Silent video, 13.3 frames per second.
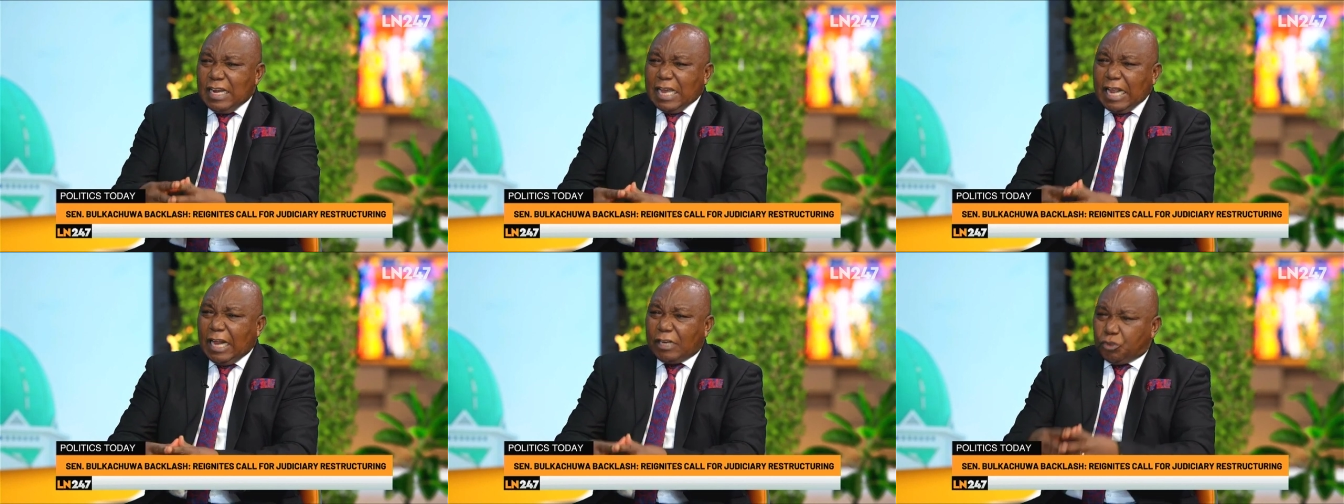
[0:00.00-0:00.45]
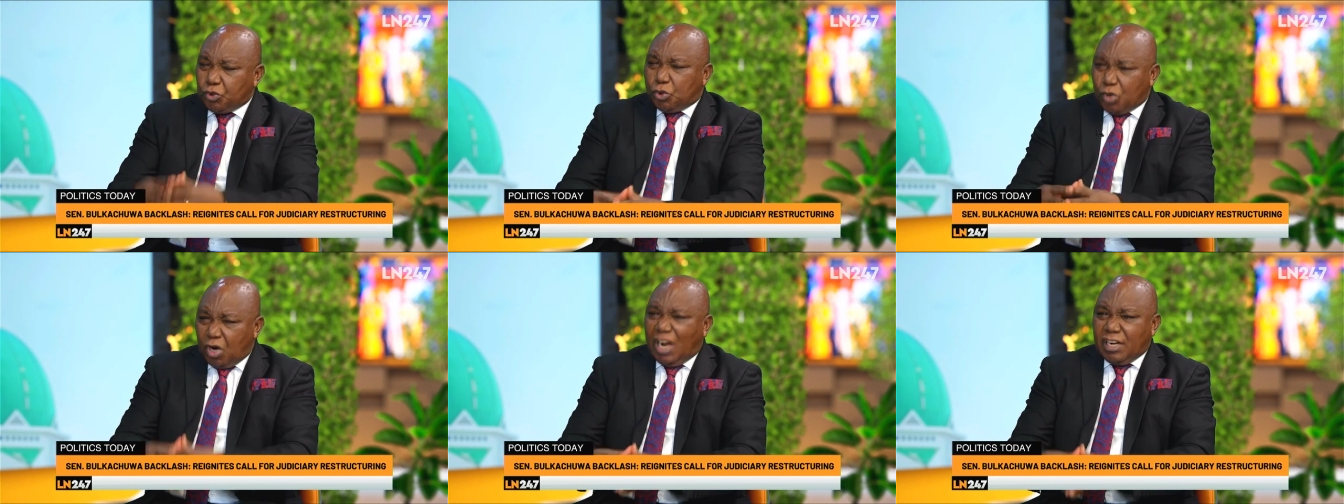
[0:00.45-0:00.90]

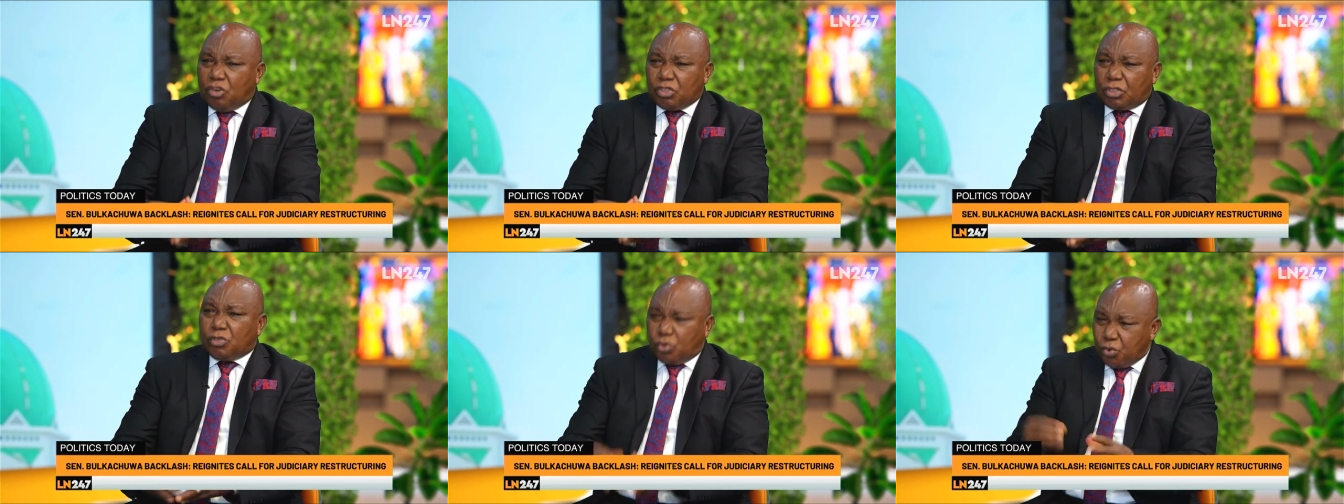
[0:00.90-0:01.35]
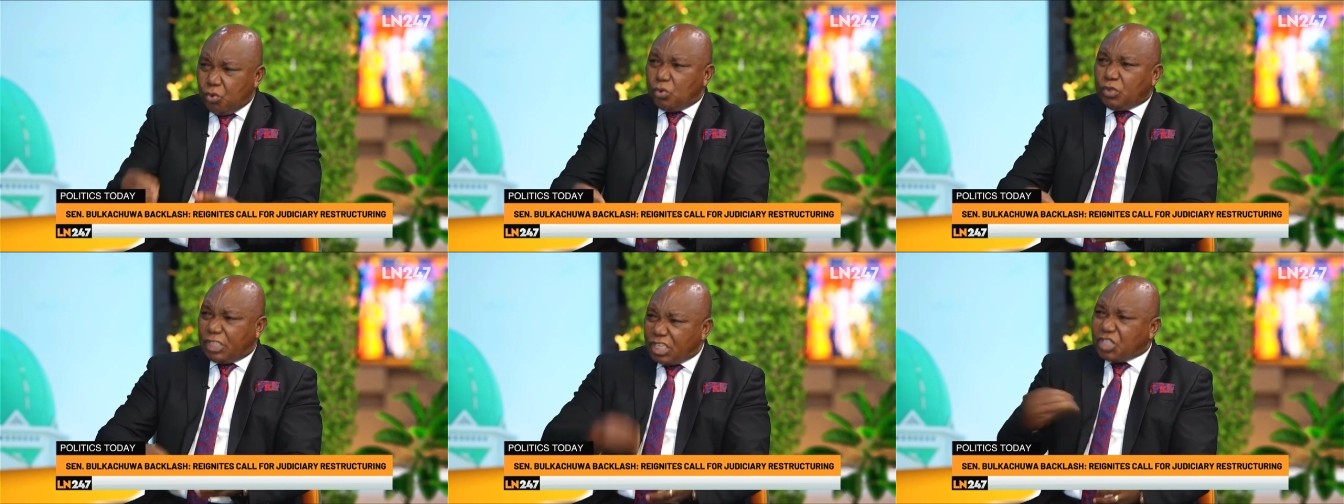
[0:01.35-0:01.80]
legal juggernaut
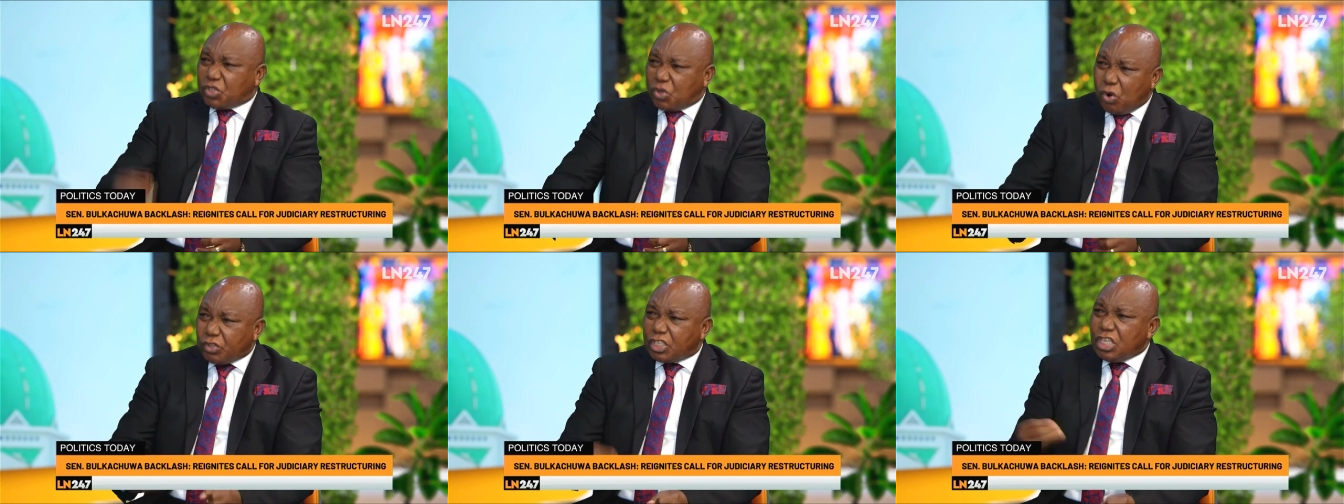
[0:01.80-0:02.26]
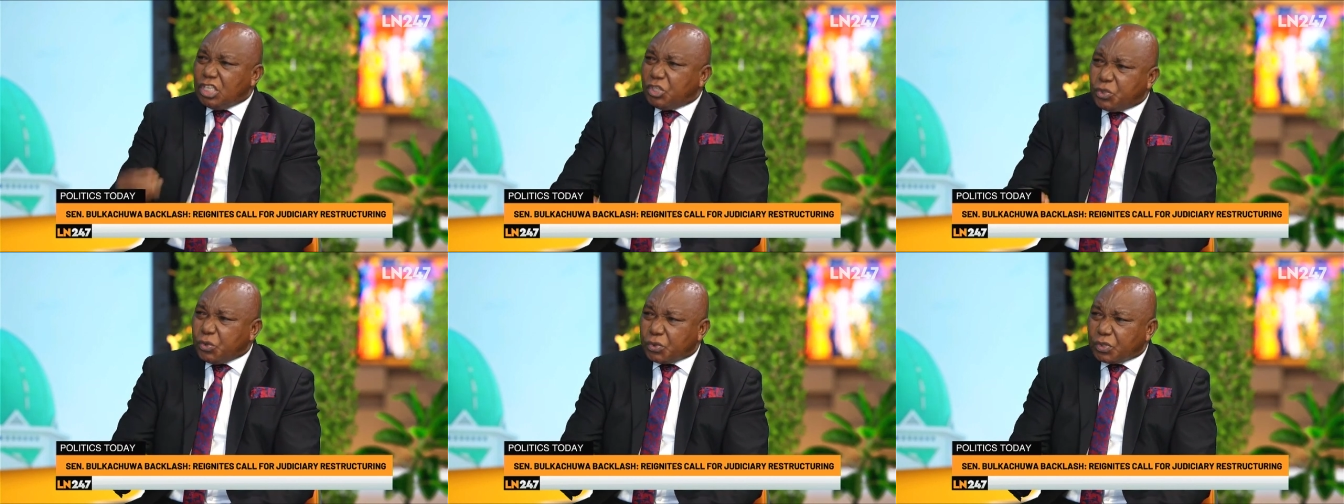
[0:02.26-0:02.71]
to discuss
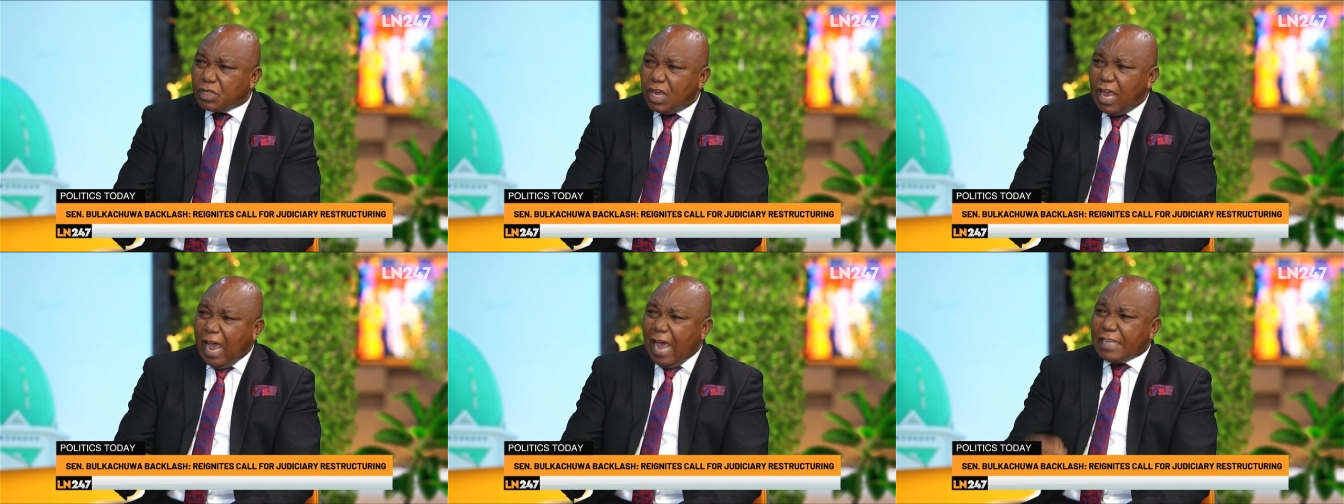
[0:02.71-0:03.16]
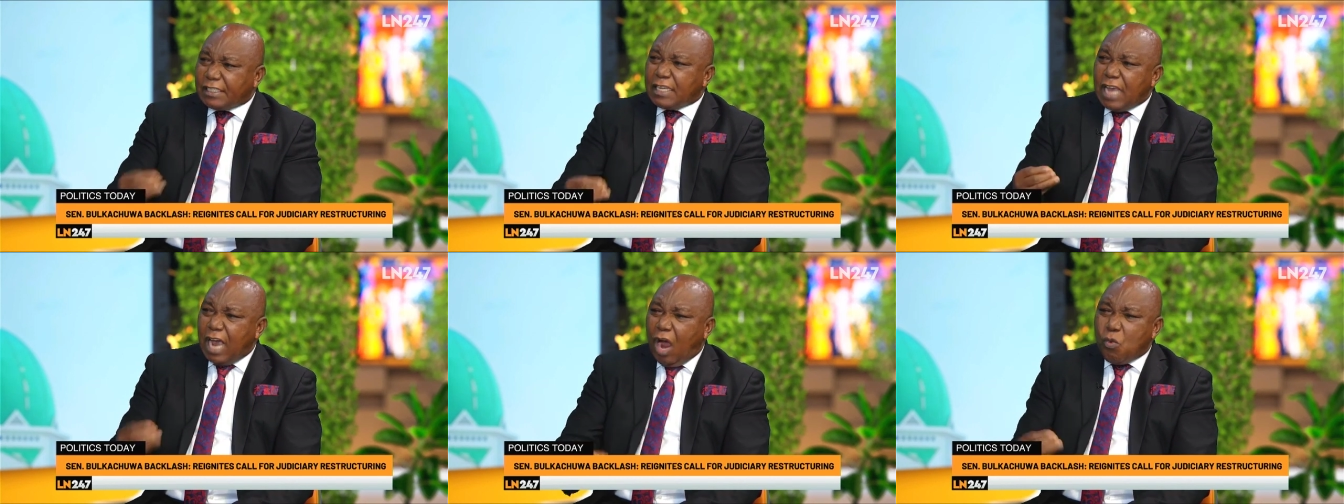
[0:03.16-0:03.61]
issues and
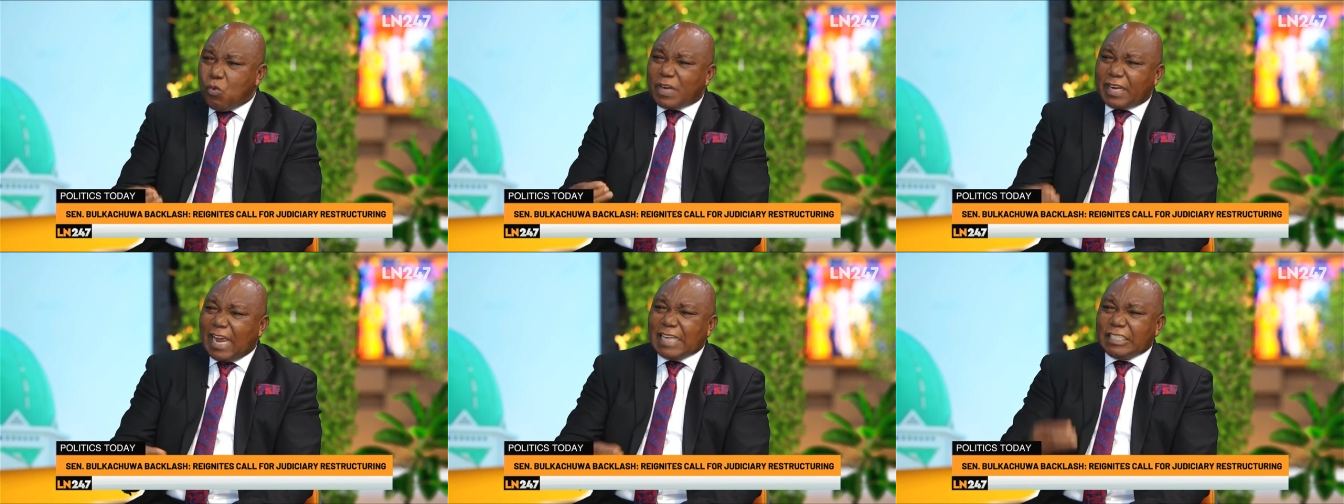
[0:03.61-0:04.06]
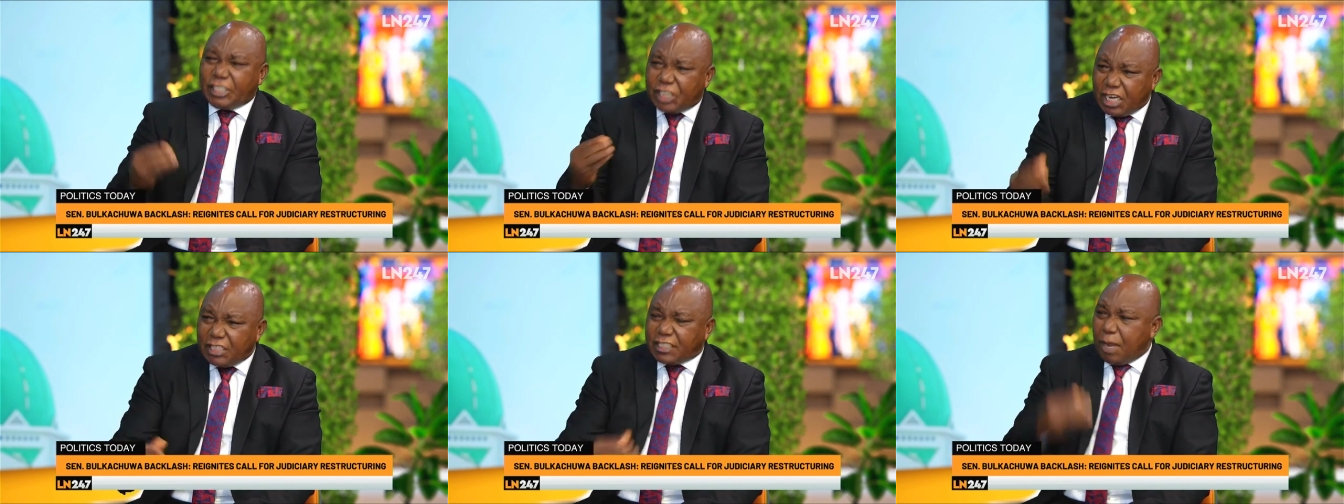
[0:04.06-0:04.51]
see how we can
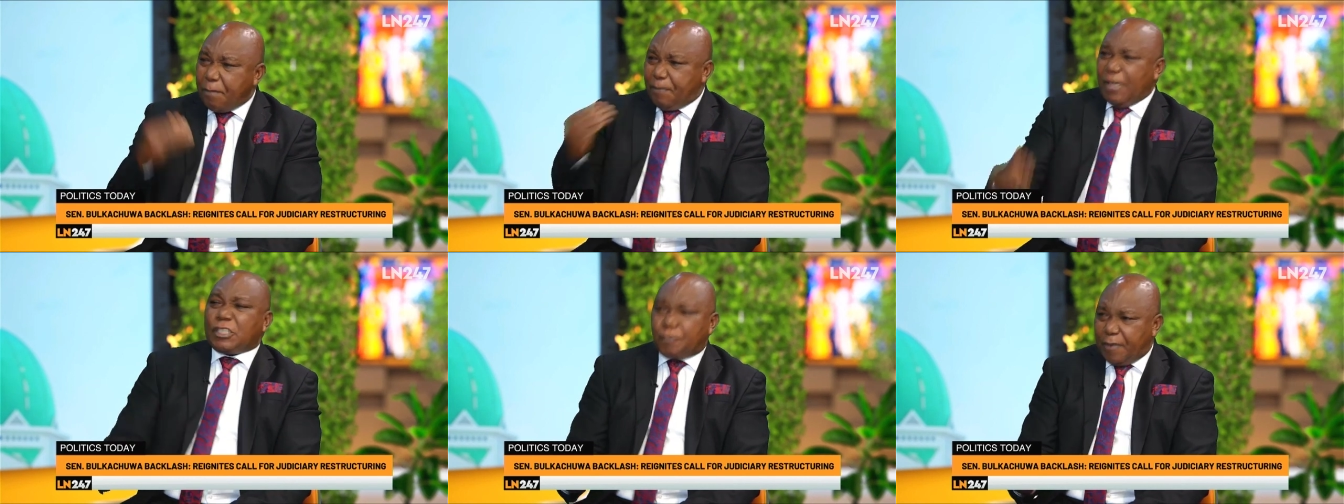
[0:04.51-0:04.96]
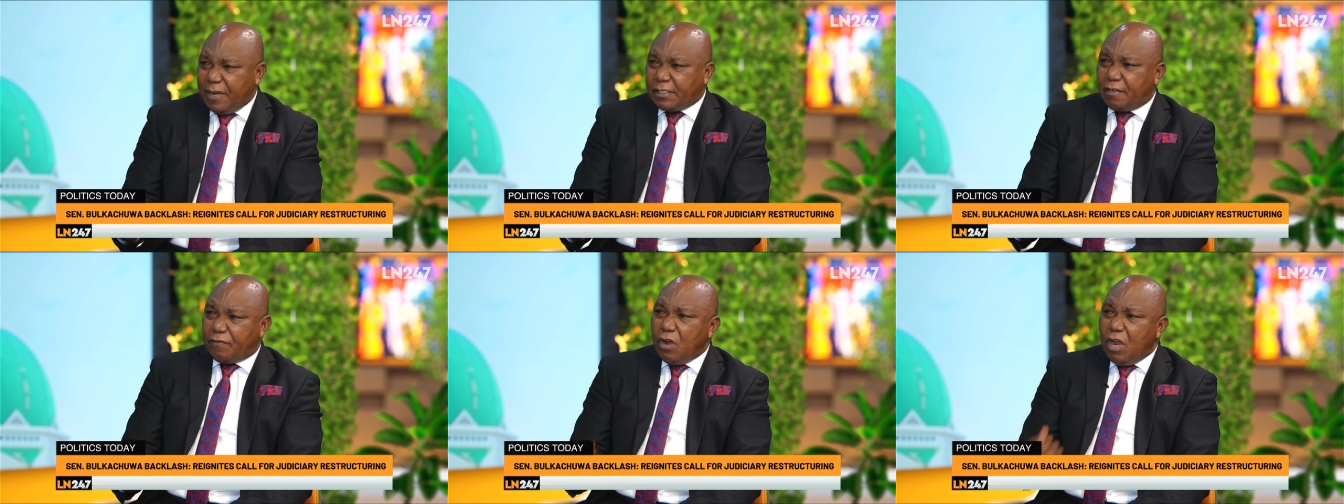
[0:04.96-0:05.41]
change the
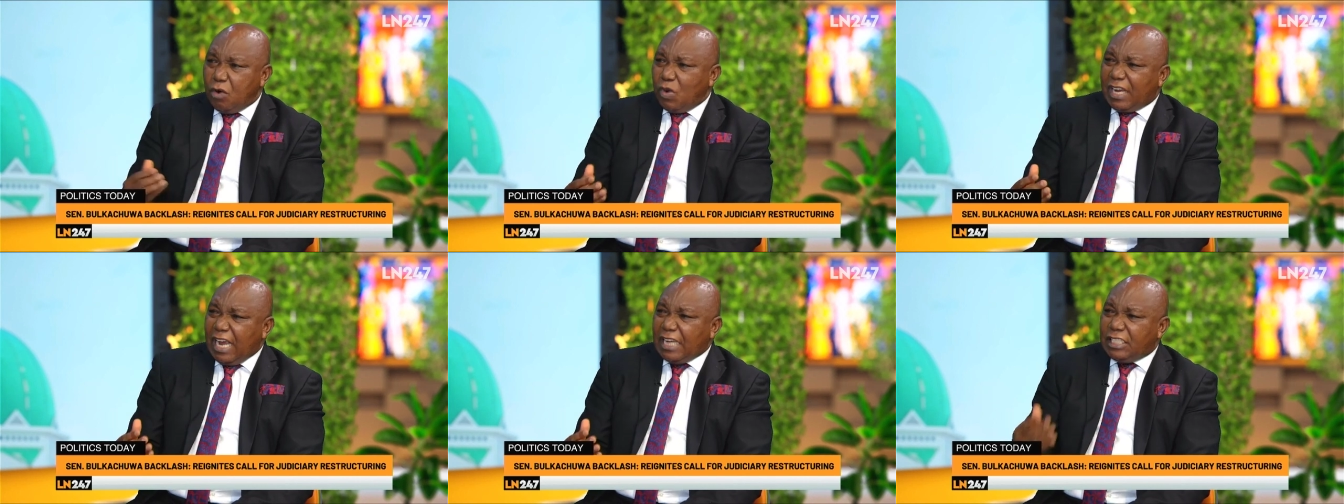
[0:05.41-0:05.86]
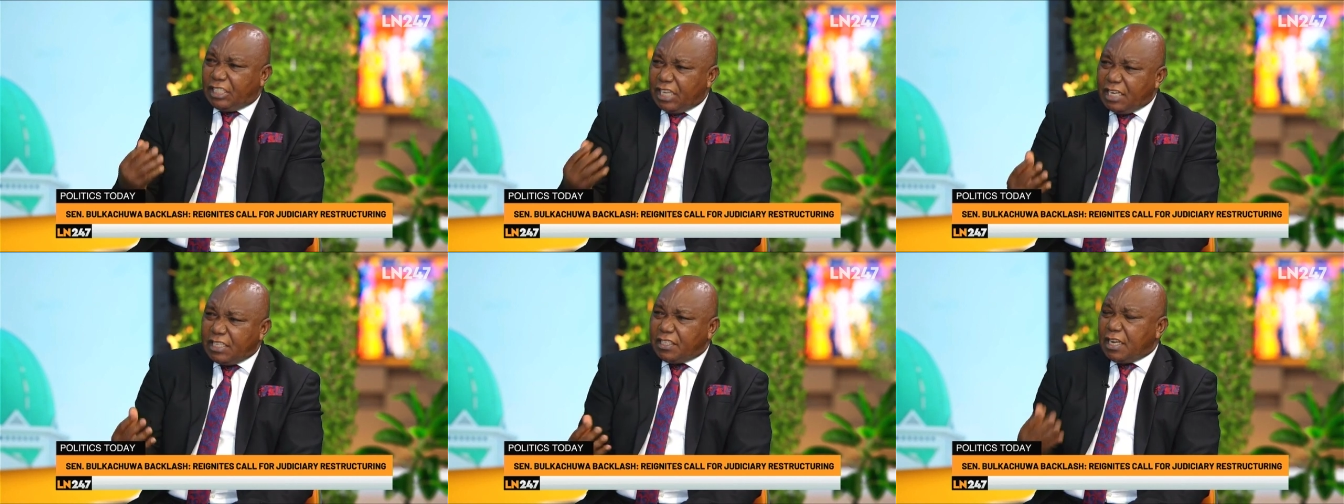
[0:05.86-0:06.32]
perspective, we can
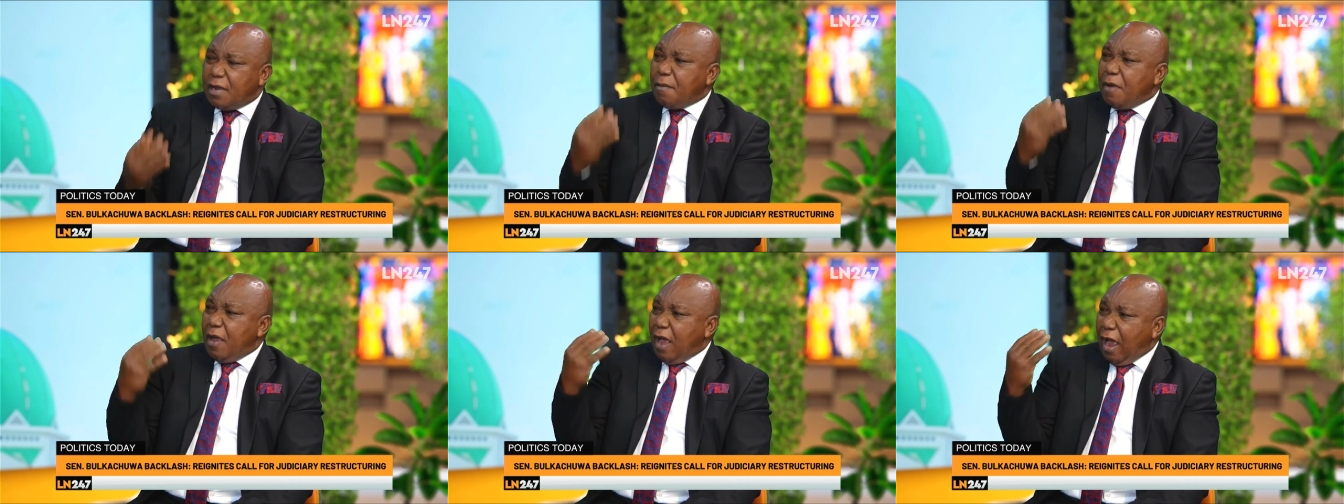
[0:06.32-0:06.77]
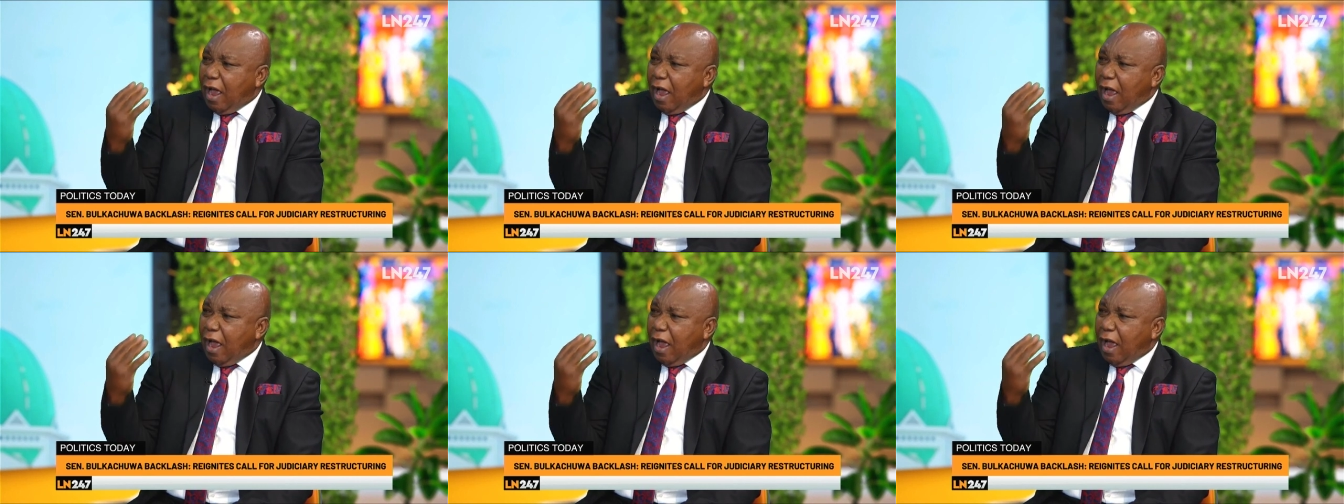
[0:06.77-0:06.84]
change the,